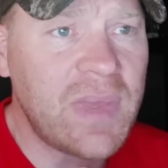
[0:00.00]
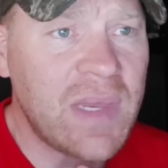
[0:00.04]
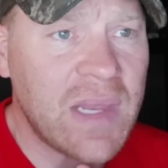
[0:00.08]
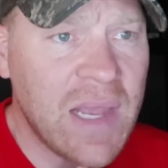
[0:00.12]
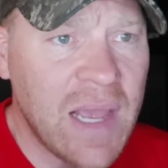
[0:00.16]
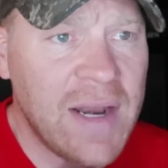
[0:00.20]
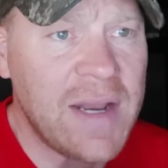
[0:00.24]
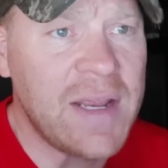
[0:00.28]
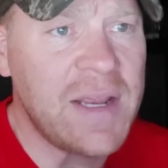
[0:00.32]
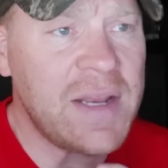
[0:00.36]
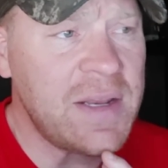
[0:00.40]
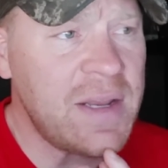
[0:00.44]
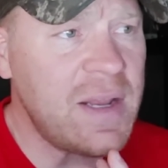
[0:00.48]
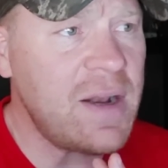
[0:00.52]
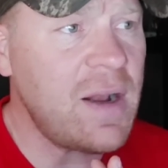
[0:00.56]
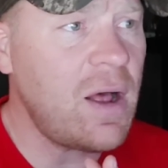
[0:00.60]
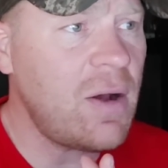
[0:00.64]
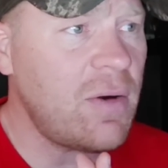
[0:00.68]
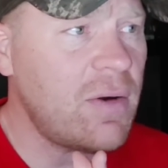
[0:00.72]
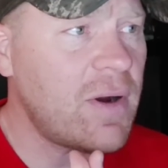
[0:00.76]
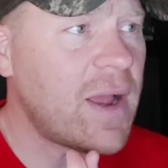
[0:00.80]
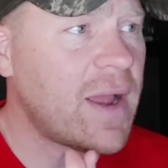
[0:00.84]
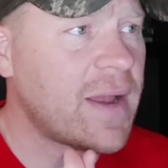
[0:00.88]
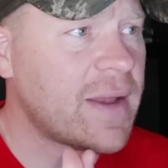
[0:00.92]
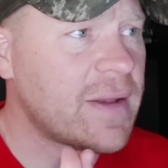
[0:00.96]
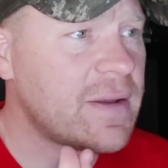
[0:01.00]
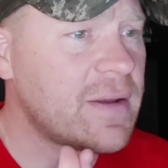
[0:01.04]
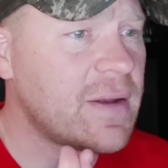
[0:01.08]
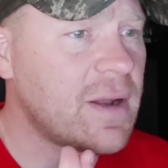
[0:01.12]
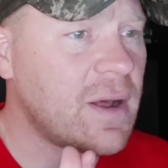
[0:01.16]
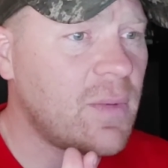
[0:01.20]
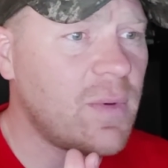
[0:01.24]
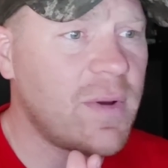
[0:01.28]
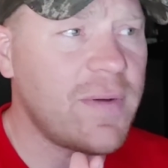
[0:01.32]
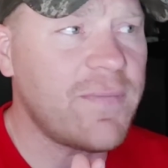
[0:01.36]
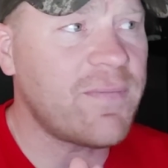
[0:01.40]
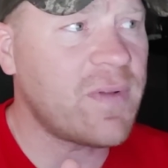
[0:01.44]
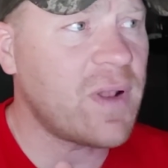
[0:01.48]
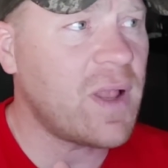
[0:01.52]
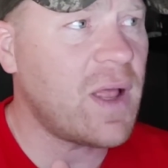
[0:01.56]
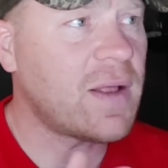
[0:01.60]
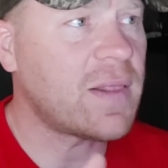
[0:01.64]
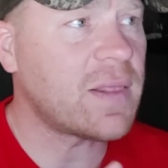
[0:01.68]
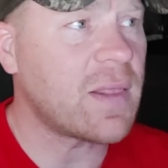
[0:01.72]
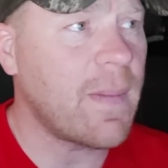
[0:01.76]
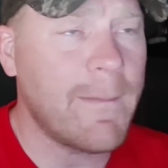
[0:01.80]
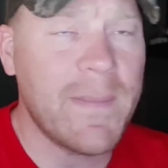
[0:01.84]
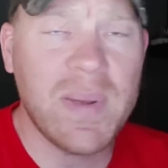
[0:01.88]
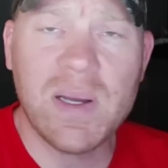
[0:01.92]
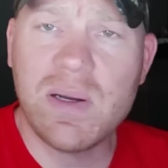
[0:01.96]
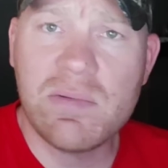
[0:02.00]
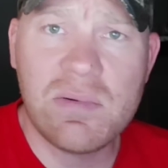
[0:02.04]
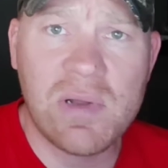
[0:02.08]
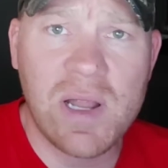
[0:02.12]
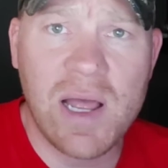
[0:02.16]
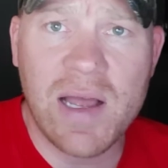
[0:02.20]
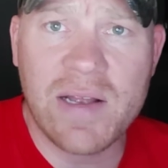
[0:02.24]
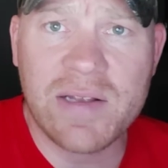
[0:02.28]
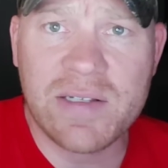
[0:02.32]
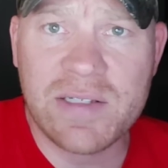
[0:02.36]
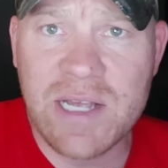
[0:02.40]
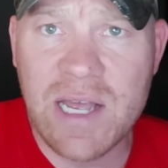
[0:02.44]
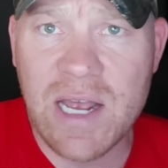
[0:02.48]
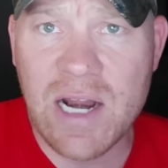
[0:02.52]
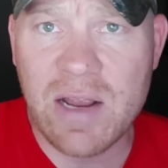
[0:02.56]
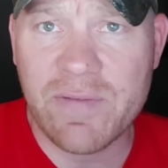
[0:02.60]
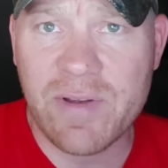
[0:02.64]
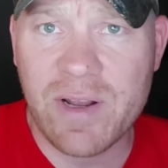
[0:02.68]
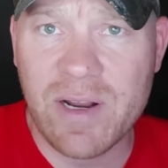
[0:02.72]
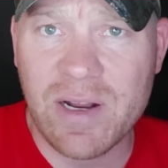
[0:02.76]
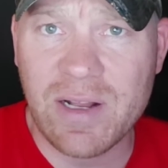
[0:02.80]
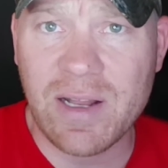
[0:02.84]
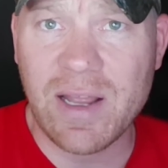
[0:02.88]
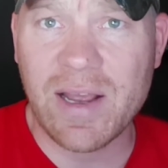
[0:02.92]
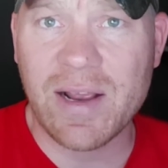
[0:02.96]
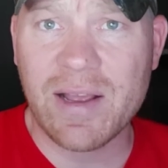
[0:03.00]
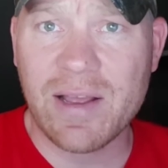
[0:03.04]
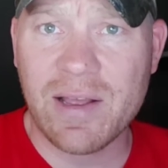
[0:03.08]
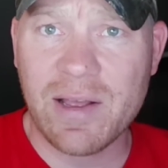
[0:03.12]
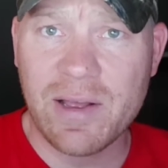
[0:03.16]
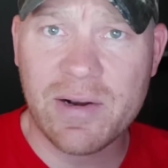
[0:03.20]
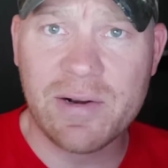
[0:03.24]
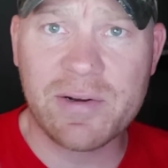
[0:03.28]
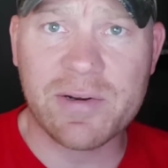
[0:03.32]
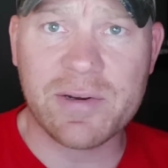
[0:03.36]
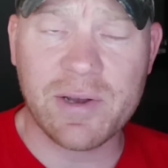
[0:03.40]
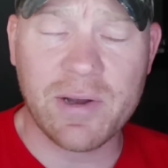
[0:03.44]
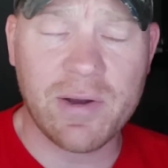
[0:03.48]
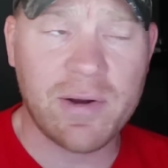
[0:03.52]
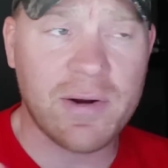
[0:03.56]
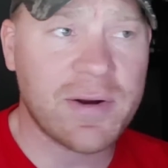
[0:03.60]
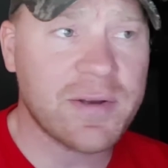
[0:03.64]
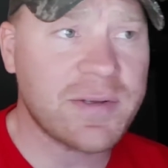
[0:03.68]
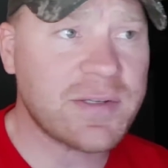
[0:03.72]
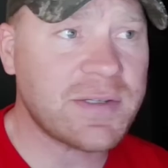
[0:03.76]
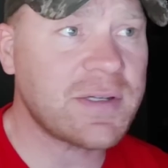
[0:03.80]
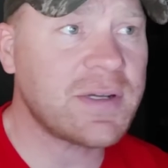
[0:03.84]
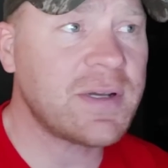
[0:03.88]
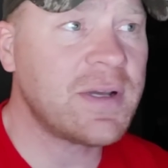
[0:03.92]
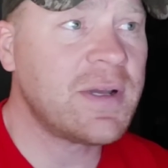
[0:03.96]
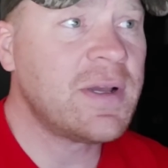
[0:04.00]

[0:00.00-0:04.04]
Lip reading: And it did all right. You know, we flung the boob lights out of it at like 100 yards.